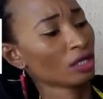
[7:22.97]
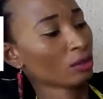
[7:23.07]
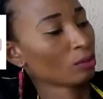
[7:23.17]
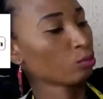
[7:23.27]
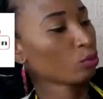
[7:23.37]

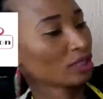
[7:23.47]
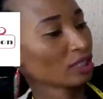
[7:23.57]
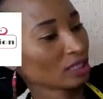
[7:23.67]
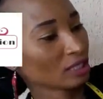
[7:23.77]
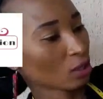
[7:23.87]
Put it
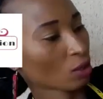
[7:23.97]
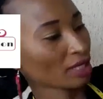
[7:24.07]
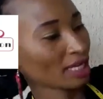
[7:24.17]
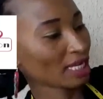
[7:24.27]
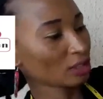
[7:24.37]
on the
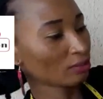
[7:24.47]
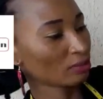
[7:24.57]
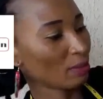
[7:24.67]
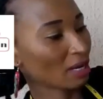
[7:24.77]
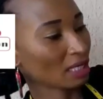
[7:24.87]
edge of the
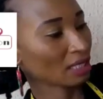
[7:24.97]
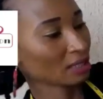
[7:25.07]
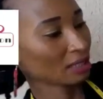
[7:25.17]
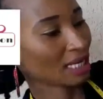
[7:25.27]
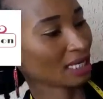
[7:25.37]
bag
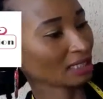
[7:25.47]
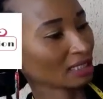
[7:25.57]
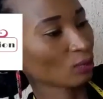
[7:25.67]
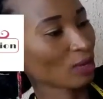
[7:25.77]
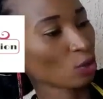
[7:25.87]
like this,
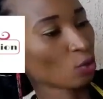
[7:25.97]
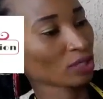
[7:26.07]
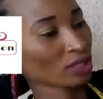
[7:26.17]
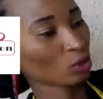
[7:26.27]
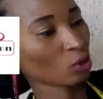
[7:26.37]
where you want
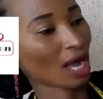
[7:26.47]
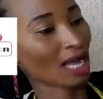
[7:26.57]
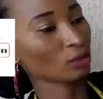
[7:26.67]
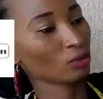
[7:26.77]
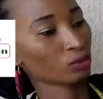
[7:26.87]
your
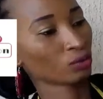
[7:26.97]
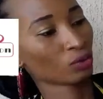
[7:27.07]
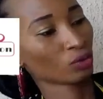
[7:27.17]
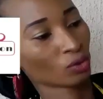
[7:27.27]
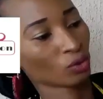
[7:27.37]
handle
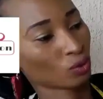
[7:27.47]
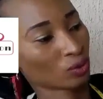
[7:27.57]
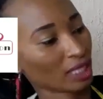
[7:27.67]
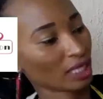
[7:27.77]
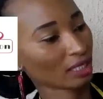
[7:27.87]
to
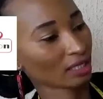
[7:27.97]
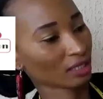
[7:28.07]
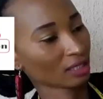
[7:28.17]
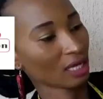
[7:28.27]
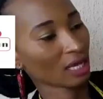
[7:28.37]
stay,
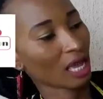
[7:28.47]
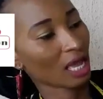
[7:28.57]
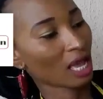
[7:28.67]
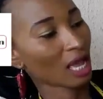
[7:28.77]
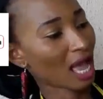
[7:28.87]

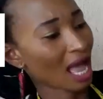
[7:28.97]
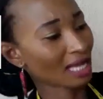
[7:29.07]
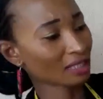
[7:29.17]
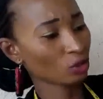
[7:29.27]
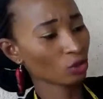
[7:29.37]
and
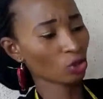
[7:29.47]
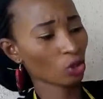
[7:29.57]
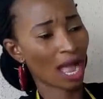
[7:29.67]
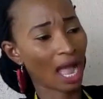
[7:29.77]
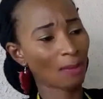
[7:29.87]
use your
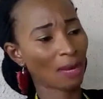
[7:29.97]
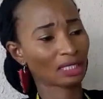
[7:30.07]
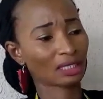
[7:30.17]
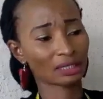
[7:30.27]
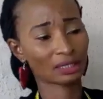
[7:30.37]
hammer
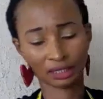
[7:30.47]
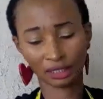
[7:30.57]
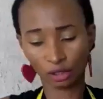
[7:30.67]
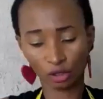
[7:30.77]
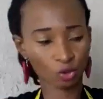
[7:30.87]

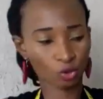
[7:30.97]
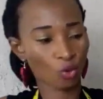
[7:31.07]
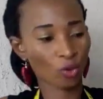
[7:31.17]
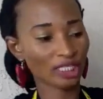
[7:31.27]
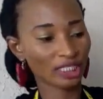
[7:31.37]
to
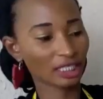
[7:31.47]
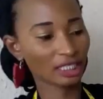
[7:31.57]
hit it.